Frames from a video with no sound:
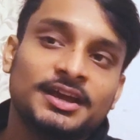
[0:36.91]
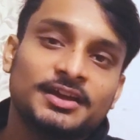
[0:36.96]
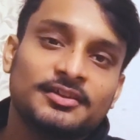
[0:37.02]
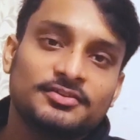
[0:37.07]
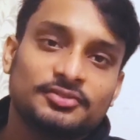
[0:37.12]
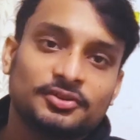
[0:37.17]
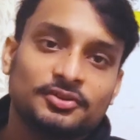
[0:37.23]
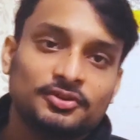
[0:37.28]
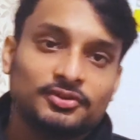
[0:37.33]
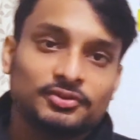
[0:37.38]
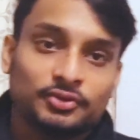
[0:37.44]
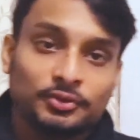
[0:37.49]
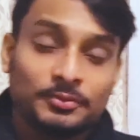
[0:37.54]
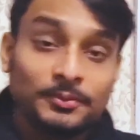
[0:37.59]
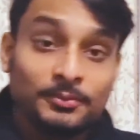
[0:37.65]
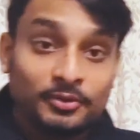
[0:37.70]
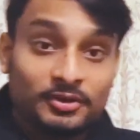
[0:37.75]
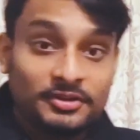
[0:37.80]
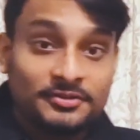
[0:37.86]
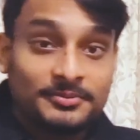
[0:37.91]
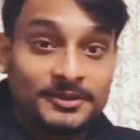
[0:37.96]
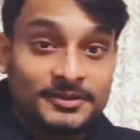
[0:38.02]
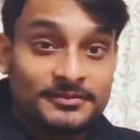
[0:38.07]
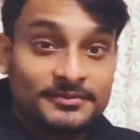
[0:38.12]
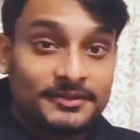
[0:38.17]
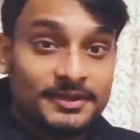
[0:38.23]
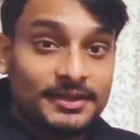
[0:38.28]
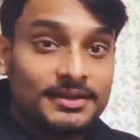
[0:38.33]
So to be more
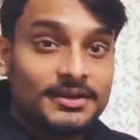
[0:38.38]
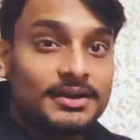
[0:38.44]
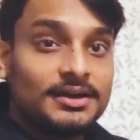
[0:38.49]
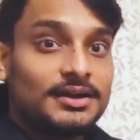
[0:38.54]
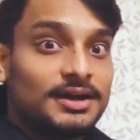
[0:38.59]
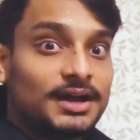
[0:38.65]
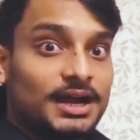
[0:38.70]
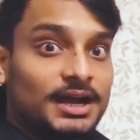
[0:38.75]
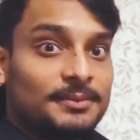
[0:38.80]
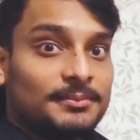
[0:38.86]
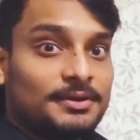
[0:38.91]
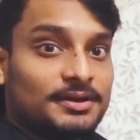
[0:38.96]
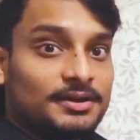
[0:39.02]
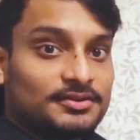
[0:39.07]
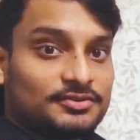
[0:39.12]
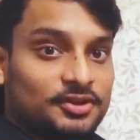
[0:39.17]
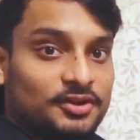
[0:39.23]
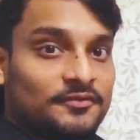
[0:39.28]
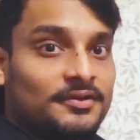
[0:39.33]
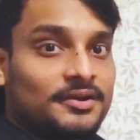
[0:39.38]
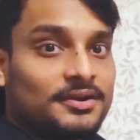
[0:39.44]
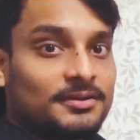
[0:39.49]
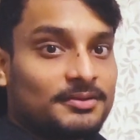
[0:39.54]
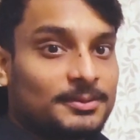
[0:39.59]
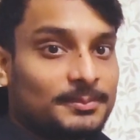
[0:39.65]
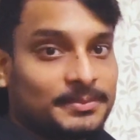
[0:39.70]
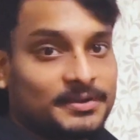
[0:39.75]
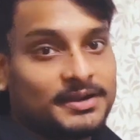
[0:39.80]
specific, uh, I am a software
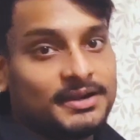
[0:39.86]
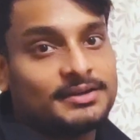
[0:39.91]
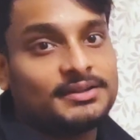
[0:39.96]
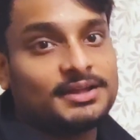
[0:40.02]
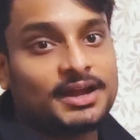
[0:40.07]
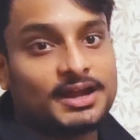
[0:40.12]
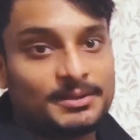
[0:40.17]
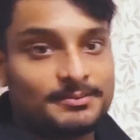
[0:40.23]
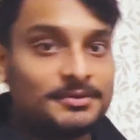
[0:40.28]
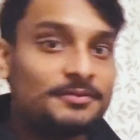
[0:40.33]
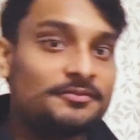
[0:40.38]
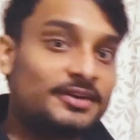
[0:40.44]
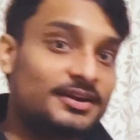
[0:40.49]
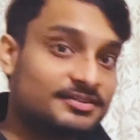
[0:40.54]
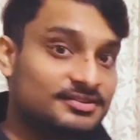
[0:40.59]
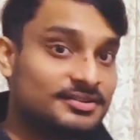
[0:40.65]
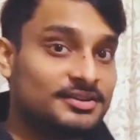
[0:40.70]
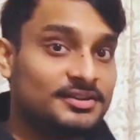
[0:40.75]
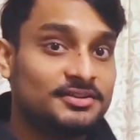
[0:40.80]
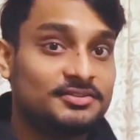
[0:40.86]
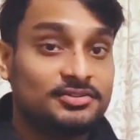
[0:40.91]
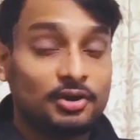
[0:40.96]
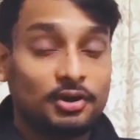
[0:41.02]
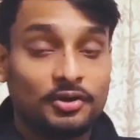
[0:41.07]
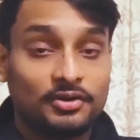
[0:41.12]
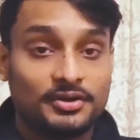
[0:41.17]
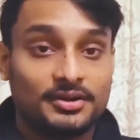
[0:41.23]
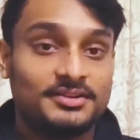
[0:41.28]
developer at the IBM Watson
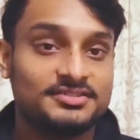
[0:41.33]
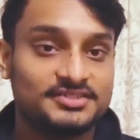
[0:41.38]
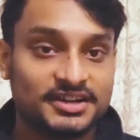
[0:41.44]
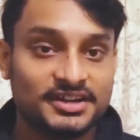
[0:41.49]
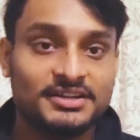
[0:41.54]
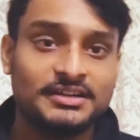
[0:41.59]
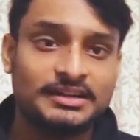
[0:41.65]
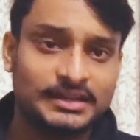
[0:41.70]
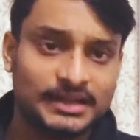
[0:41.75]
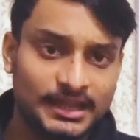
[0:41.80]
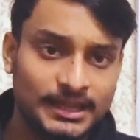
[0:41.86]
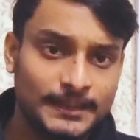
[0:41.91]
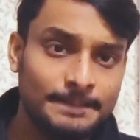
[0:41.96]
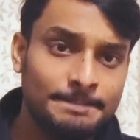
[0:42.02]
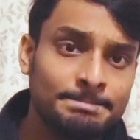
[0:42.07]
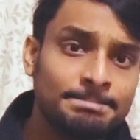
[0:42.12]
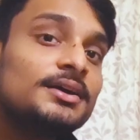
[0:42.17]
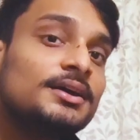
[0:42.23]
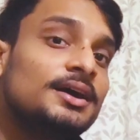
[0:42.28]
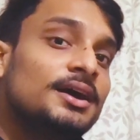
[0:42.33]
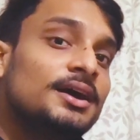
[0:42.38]
Orchestrate team.